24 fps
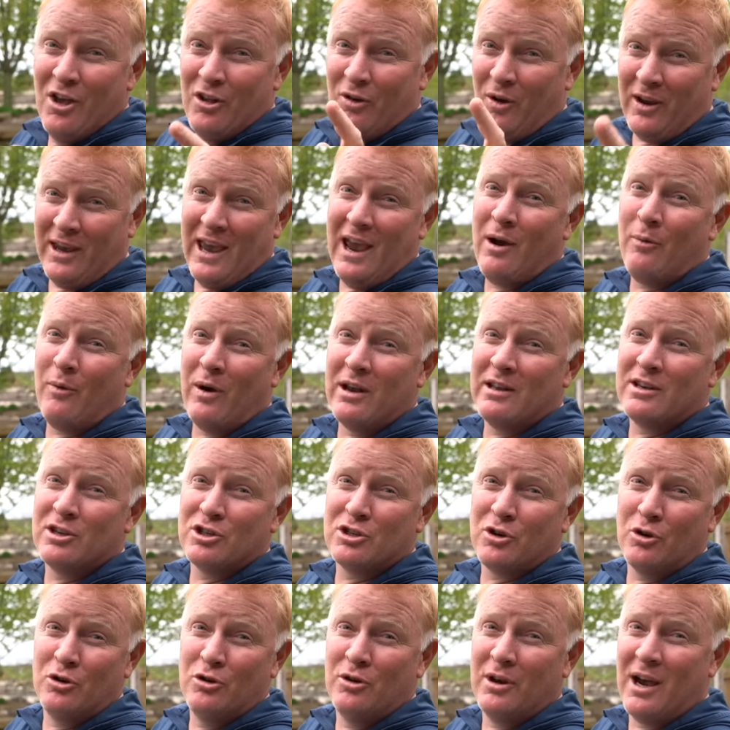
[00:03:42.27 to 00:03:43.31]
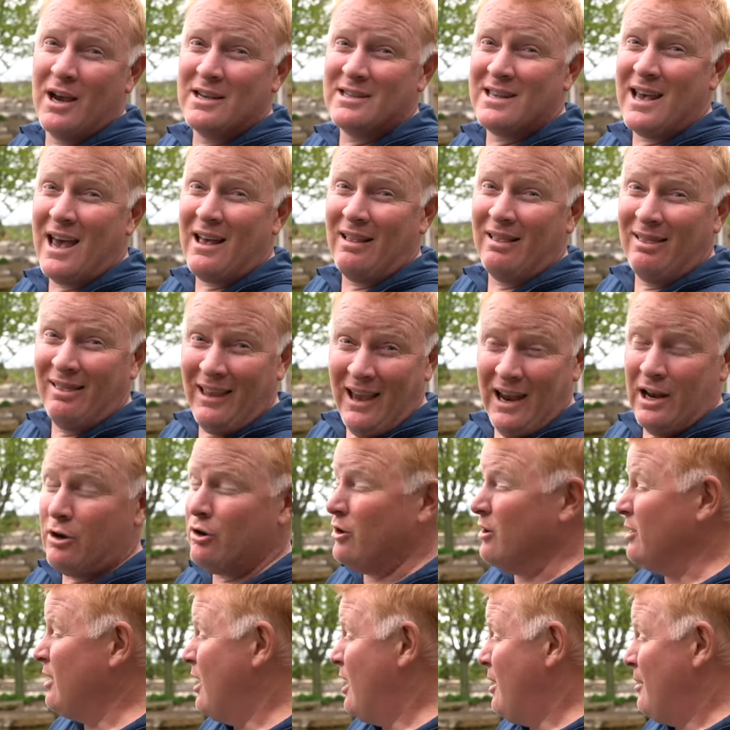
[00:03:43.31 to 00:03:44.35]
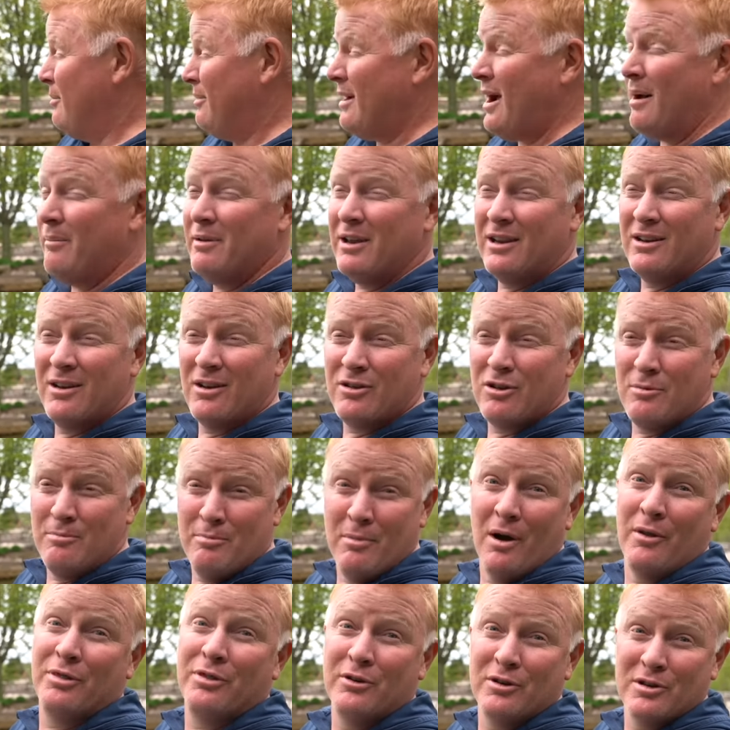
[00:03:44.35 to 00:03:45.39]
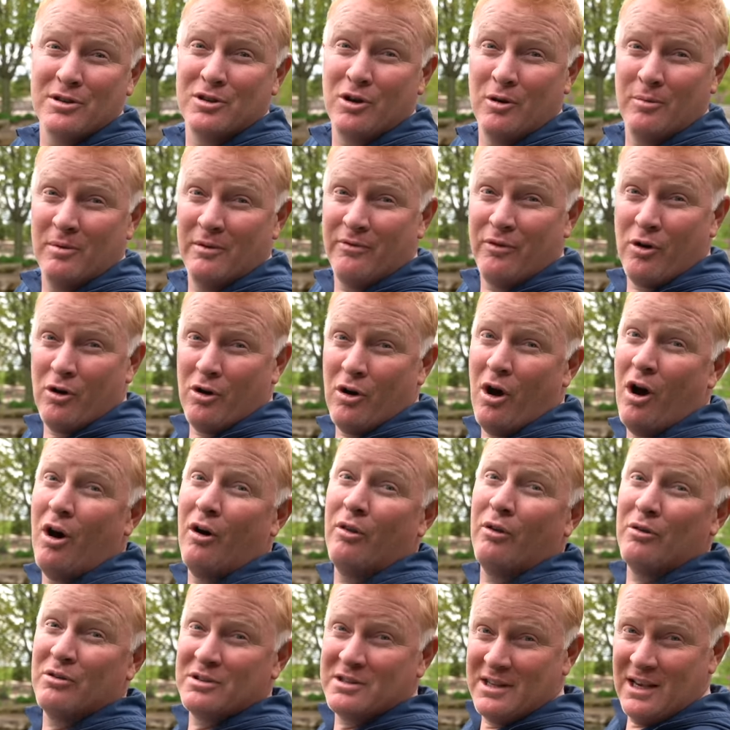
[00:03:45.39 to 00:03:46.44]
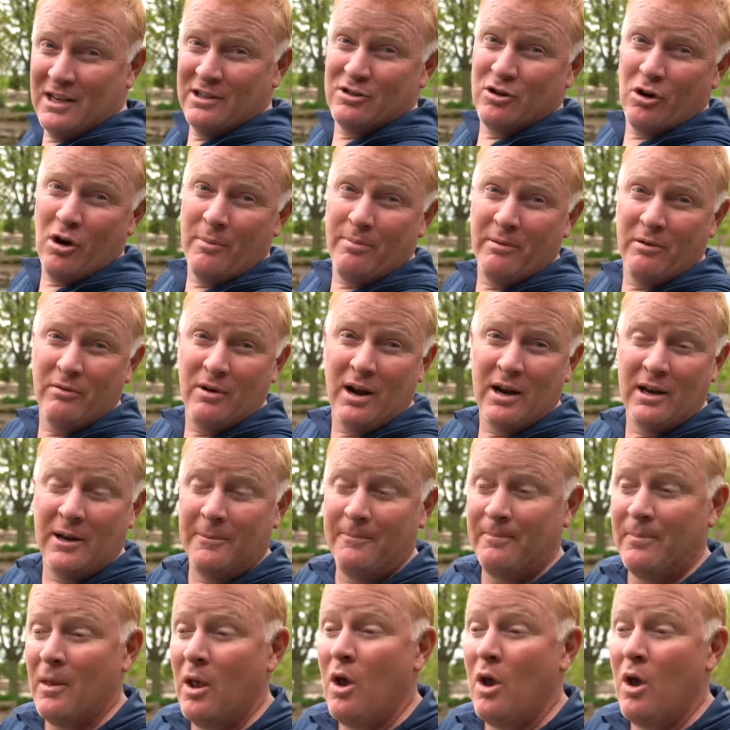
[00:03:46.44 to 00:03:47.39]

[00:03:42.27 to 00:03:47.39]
But I can't wait to show you guys that later, probably another month or so before all those things are up and ready.